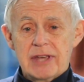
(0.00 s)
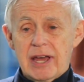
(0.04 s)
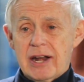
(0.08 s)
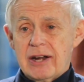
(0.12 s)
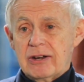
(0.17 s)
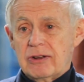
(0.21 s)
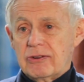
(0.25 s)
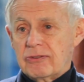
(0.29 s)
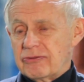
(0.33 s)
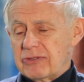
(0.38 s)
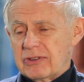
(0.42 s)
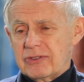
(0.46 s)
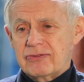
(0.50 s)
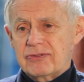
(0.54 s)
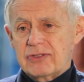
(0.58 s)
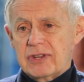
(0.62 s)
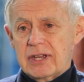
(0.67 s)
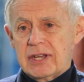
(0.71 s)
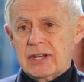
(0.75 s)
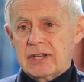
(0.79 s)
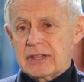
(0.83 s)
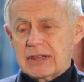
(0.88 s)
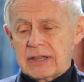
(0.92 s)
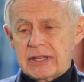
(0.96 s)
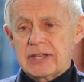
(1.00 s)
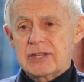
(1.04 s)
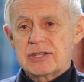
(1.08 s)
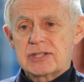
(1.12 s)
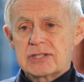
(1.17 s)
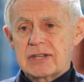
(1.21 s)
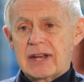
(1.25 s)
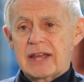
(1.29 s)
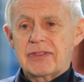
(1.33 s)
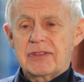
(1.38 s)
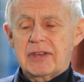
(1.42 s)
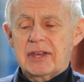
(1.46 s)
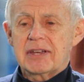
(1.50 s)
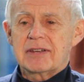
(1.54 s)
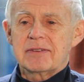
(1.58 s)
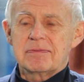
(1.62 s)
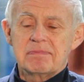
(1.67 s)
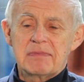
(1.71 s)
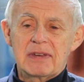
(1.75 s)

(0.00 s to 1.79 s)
I don't know, 15 at least, I think.